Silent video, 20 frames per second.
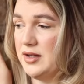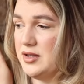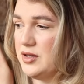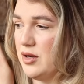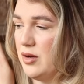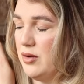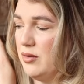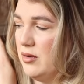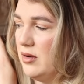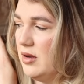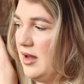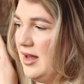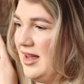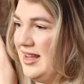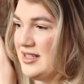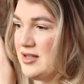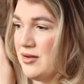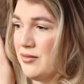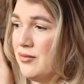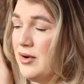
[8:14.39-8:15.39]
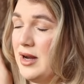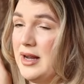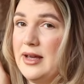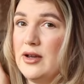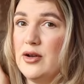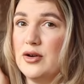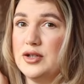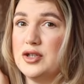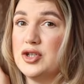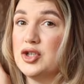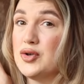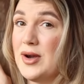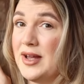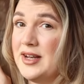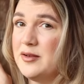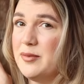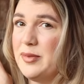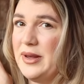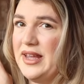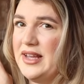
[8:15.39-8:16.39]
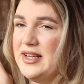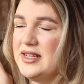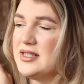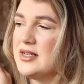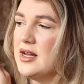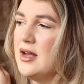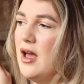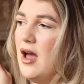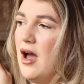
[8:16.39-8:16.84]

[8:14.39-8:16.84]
so it's a really good trend piece.